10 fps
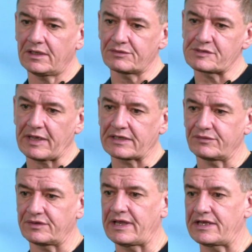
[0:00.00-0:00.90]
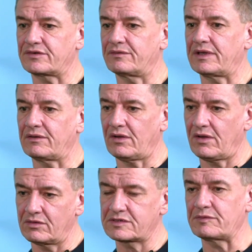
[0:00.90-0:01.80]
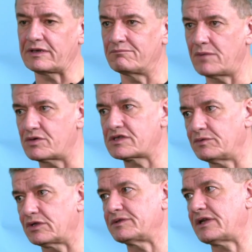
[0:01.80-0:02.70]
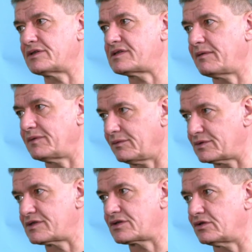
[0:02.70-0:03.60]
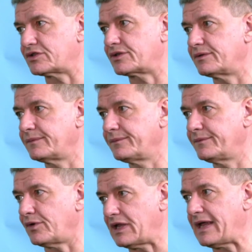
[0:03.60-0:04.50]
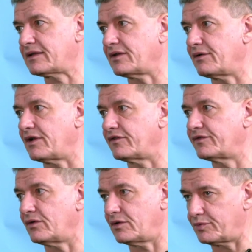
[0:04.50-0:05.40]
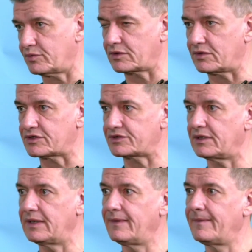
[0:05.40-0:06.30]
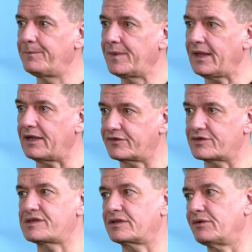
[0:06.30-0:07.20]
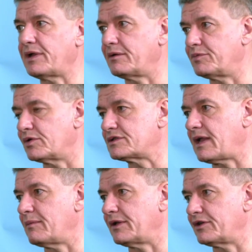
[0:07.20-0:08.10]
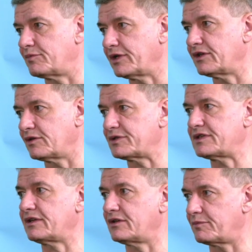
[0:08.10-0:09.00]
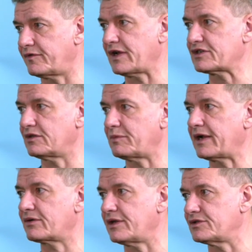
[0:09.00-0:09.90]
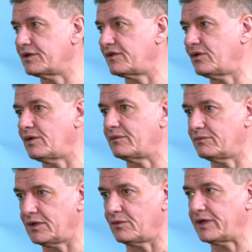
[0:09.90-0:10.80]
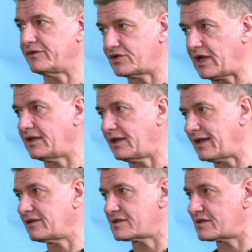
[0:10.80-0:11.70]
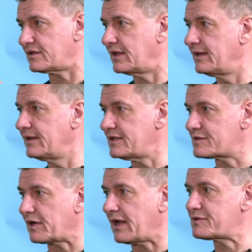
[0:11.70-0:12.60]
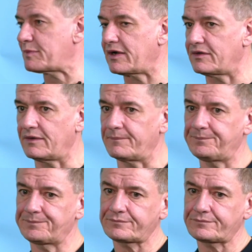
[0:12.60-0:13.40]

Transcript: irrespective of the nature of them, ultimately most of them will come down to the same thing, which is culture, or a lack thereof, or a poor culture. And if you're sitting around a board table and you're bringing your particular professional background with you, and we have a training in ethics that is perhaps better than,